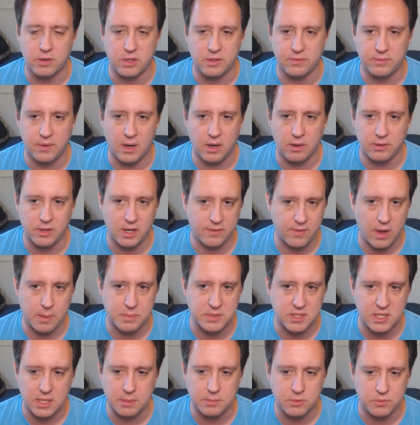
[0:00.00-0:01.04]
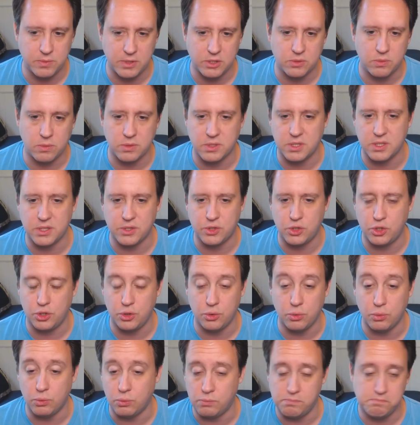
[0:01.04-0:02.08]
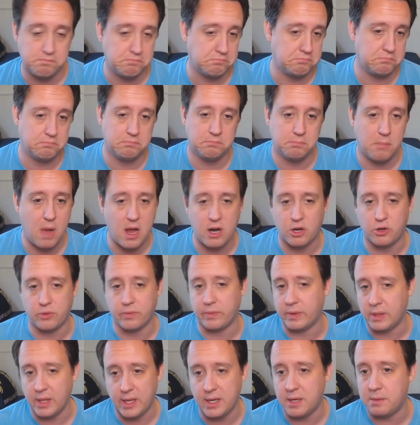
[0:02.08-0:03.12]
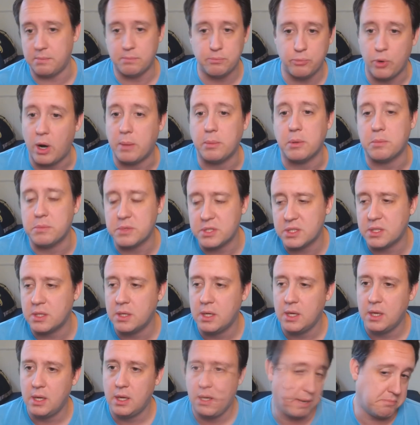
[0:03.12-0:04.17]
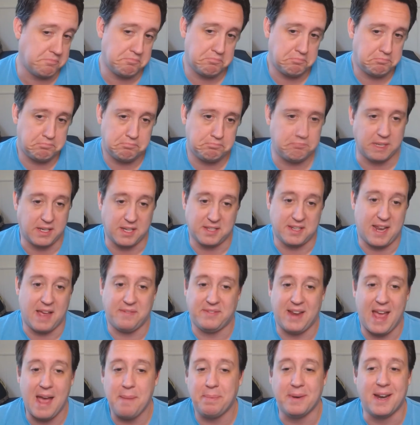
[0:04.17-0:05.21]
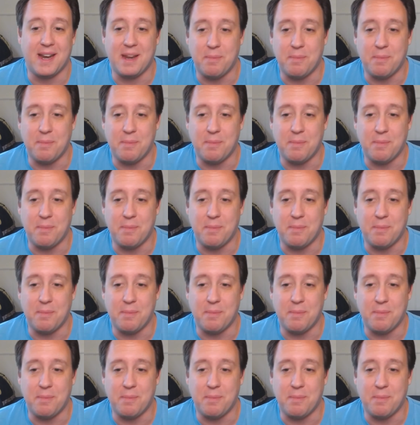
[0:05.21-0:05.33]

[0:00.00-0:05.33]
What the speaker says: DevOps team's resources to monitoring related problems. And it doesn't have to happen